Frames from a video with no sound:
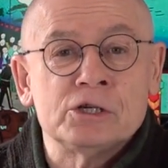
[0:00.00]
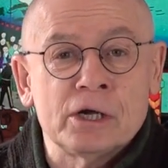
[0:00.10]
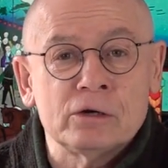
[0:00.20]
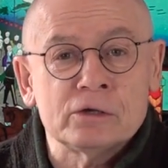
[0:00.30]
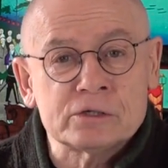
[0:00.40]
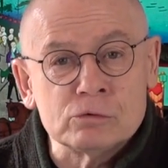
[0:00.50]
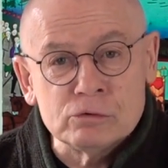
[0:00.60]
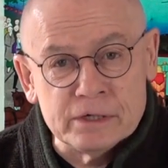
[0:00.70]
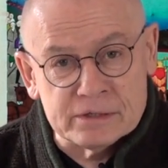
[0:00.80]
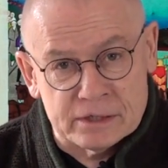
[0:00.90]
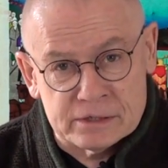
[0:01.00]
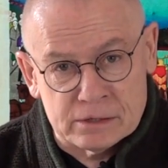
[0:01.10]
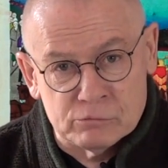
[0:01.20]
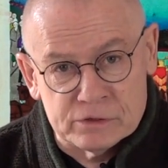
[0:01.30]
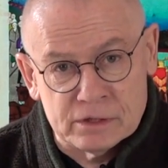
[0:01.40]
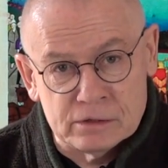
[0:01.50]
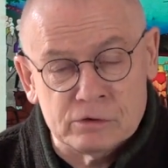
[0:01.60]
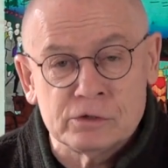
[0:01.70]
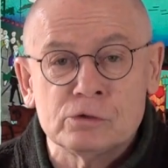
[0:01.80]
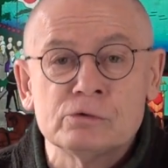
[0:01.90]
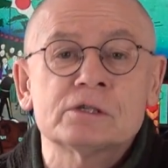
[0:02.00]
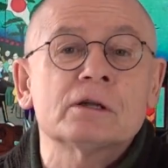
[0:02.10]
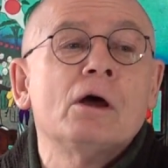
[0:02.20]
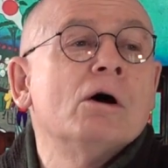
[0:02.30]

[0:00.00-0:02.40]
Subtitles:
general schooling system was introduced,